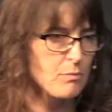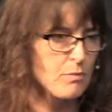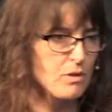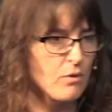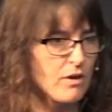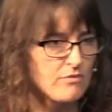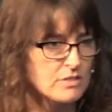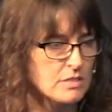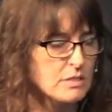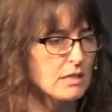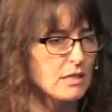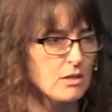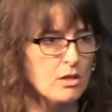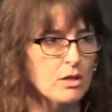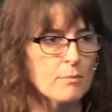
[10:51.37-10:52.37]
The midwife didn't
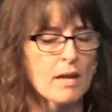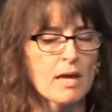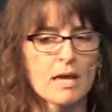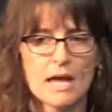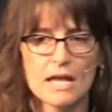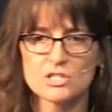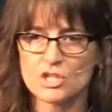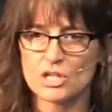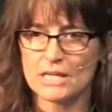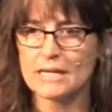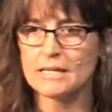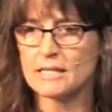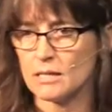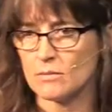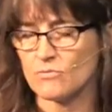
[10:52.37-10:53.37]
kill him, and she
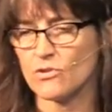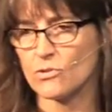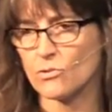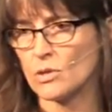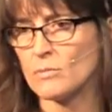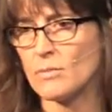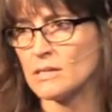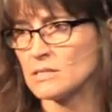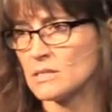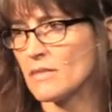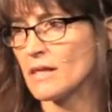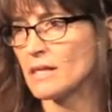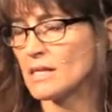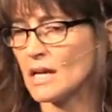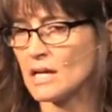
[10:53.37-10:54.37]
hid him for three months,
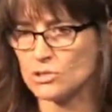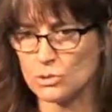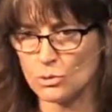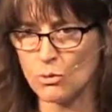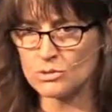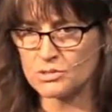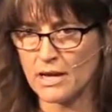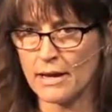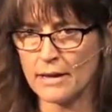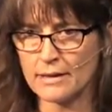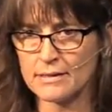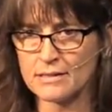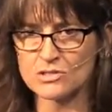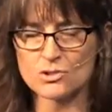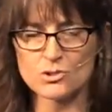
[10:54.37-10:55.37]
and then he got too old to
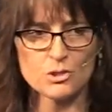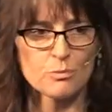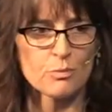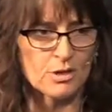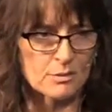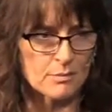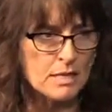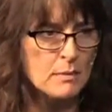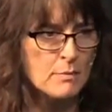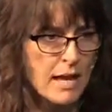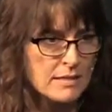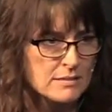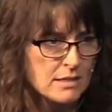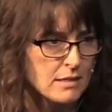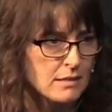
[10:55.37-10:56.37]
hide. And so she put him in a
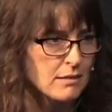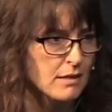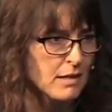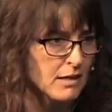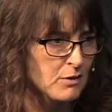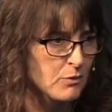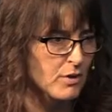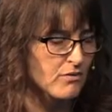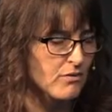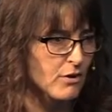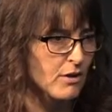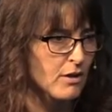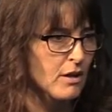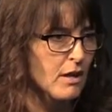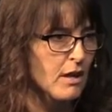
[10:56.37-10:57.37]
basket in a
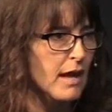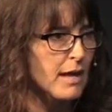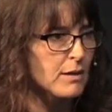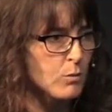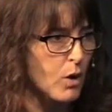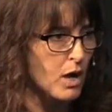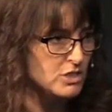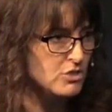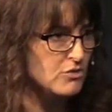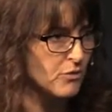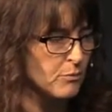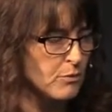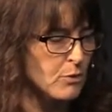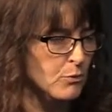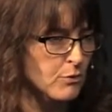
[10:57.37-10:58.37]
river and watched
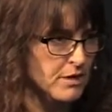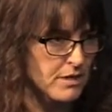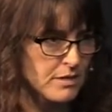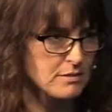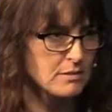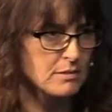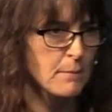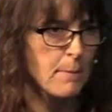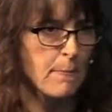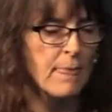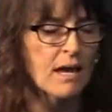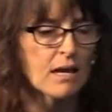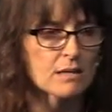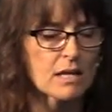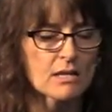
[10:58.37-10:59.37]
from the reeds.
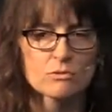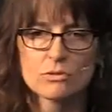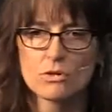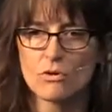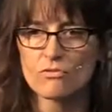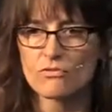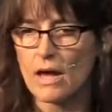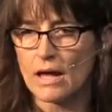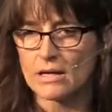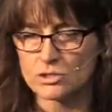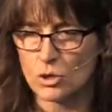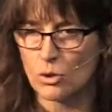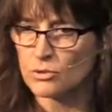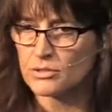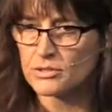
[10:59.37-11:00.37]
And I don't know if God
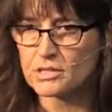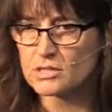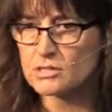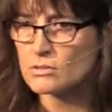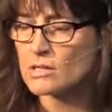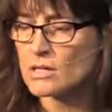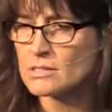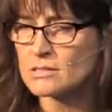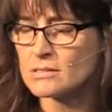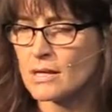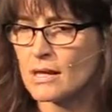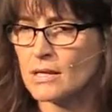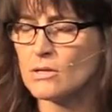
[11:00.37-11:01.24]
told her to do this.